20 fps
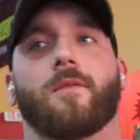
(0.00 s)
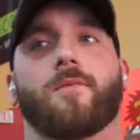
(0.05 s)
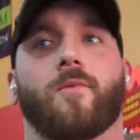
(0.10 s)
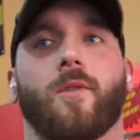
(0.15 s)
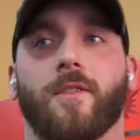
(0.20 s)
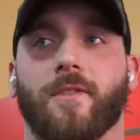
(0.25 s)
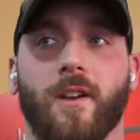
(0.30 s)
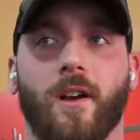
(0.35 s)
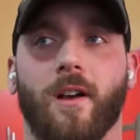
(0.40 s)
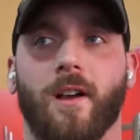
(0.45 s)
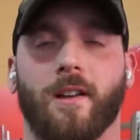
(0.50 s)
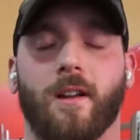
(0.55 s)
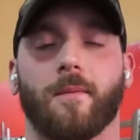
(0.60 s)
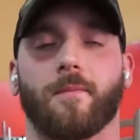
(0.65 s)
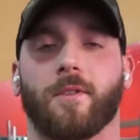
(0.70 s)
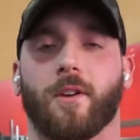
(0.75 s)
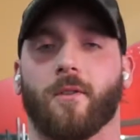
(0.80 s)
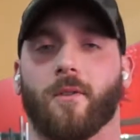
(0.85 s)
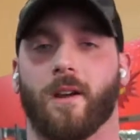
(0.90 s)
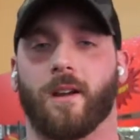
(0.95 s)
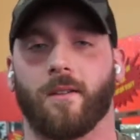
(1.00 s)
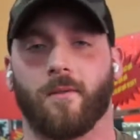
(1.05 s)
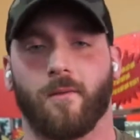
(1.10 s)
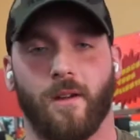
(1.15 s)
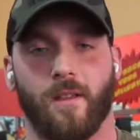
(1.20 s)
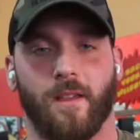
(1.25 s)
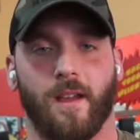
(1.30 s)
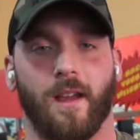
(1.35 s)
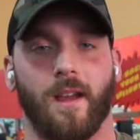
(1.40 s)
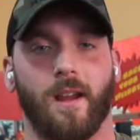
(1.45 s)
they'll end up doing
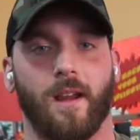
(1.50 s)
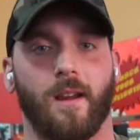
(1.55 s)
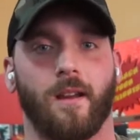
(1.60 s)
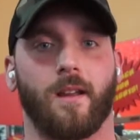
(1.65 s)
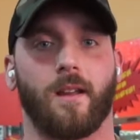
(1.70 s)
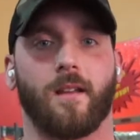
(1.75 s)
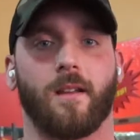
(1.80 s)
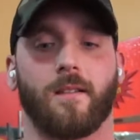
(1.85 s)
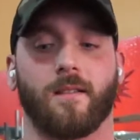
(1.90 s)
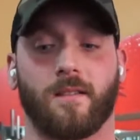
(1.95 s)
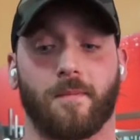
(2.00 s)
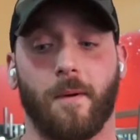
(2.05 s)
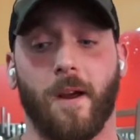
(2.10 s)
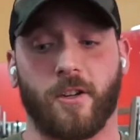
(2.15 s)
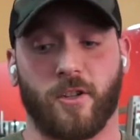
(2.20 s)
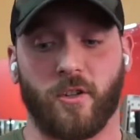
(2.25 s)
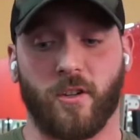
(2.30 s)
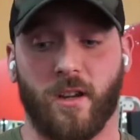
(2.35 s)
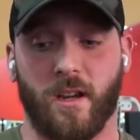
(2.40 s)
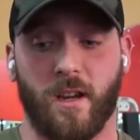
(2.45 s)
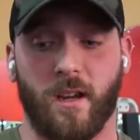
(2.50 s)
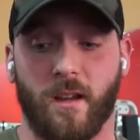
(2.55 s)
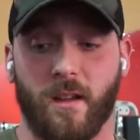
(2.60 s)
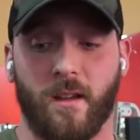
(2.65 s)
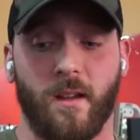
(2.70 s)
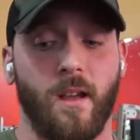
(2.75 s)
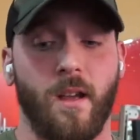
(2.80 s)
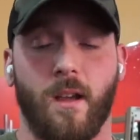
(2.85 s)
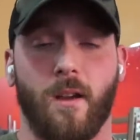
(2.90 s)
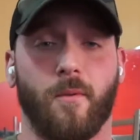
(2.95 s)
with especially
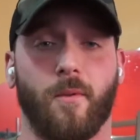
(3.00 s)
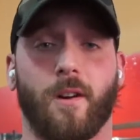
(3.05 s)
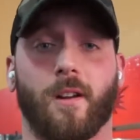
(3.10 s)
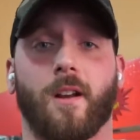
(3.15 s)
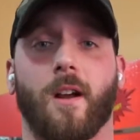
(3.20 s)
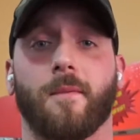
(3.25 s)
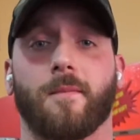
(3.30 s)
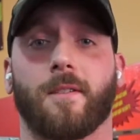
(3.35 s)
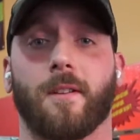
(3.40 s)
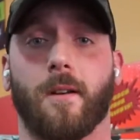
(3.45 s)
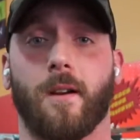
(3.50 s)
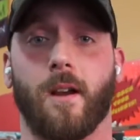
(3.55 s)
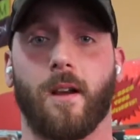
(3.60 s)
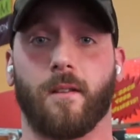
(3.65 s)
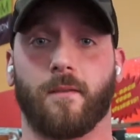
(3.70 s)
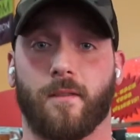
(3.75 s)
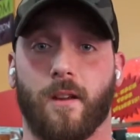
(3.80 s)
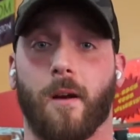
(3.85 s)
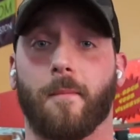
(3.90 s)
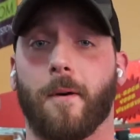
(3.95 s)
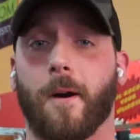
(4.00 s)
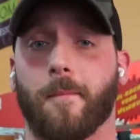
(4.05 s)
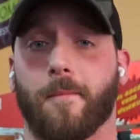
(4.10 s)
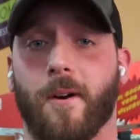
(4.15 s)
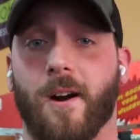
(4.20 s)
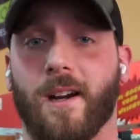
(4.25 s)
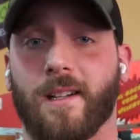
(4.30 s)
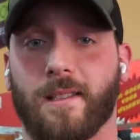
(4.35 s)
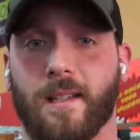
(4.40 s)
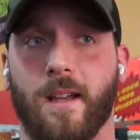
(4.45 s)
when it comes to a dumbbell
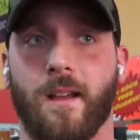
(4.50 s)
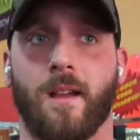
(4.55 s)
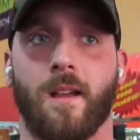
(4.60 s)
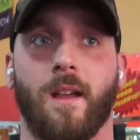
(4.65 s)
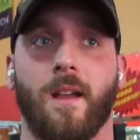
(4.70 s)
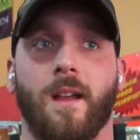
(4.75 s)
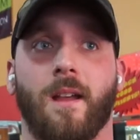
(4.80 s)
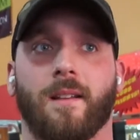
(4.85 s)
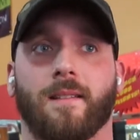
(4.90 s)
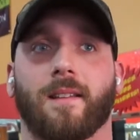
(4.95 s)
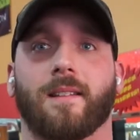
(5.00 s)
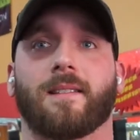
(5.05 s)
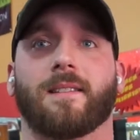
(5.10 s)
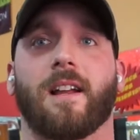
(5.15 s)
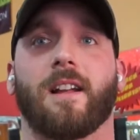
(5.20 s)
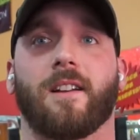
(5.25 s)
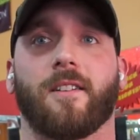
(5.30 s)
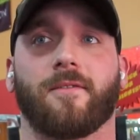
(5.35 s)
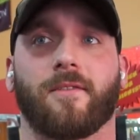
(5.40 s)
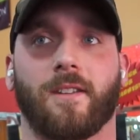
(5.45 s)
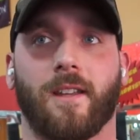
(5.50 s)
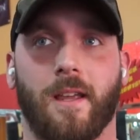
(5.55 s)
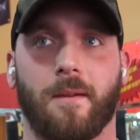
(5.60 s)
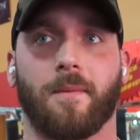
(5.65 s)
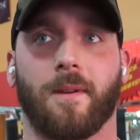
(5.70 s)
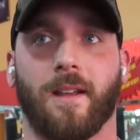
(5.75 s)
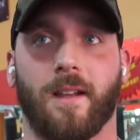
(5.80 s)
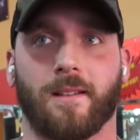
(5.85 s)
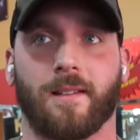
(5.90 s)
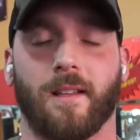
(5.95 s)
press, is instead of
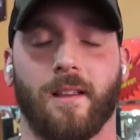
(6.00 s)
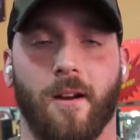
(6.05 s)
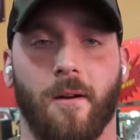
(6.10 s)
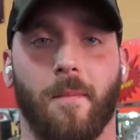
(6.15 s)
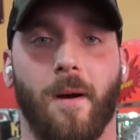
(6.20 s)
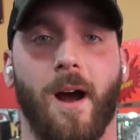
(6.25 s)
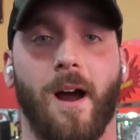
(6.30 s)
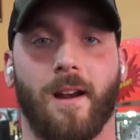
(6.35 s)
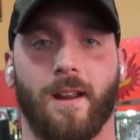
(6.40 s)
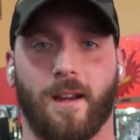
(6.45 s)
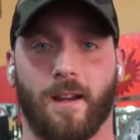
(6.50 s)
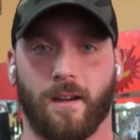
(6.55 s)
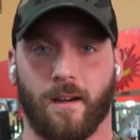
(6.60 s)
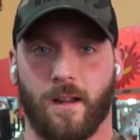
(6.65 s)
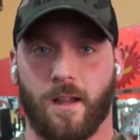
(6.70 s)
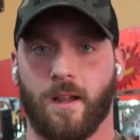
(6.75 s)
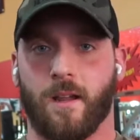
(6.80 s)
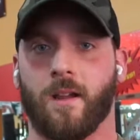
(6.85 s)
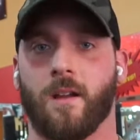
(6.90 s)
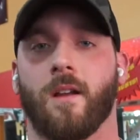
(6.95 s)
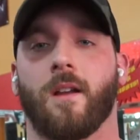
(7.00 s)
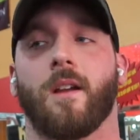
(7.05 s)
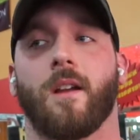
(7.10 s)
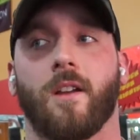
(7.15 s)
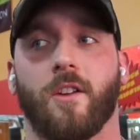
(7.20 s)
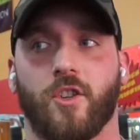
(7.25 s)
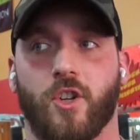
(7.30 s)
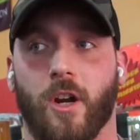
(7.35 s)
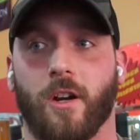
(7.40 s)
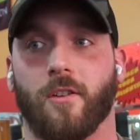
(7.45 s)
keeping it to their body and
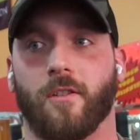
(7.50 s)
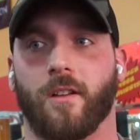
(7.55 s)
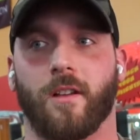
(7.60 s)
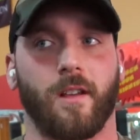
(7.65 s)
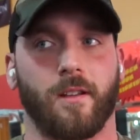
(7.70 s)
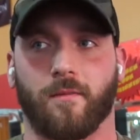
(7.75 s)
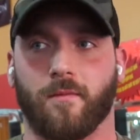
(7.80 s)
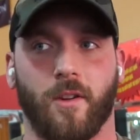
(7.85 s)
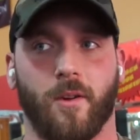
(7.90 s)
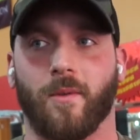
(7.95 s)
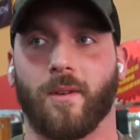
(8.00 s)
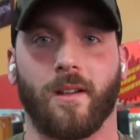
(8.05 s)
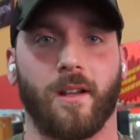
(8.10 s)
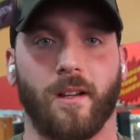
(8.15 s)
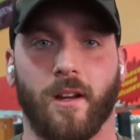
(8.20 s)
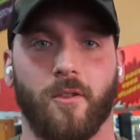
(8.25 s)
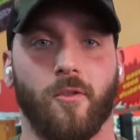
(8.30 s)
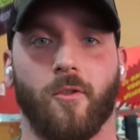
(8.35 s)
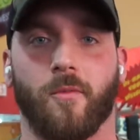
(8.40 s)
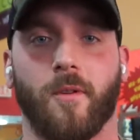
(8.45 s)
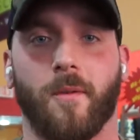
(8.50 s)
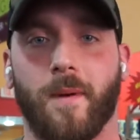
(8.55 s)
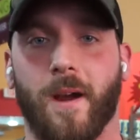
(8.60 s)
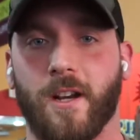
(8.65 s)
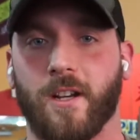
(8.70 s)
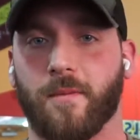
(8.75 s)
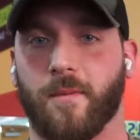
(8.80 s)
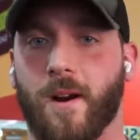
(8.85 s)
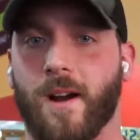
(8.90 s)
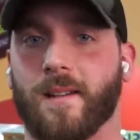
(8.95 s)
generally like doing like a normal
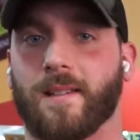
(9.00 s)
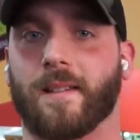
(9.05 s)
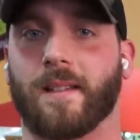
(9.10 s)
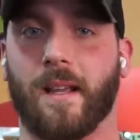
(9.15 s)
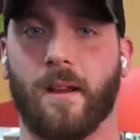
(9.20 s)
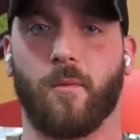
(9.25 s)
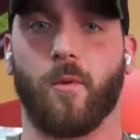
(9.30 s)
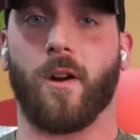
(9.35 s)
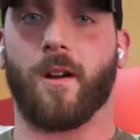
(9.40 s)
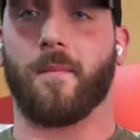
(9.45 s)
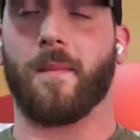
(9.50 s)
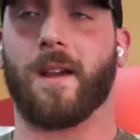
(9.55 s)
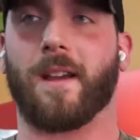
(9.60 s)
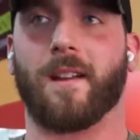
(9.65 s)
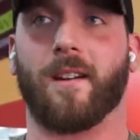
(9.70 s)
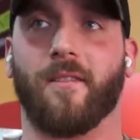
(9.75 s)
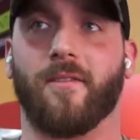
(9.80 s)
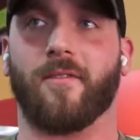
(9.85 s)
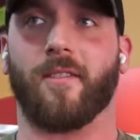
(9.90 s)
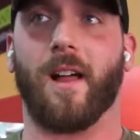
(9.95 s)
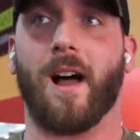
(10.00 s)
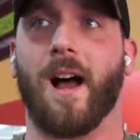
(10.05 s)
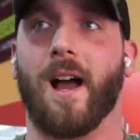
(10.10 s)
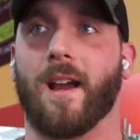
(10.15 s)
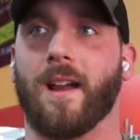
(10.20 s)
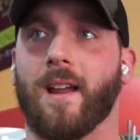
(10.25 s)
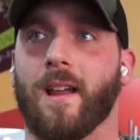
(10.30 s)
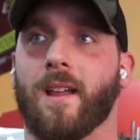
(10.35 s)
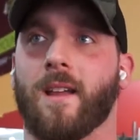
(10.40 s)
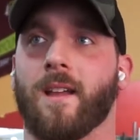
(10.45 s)
bench press, they want to make it a fly.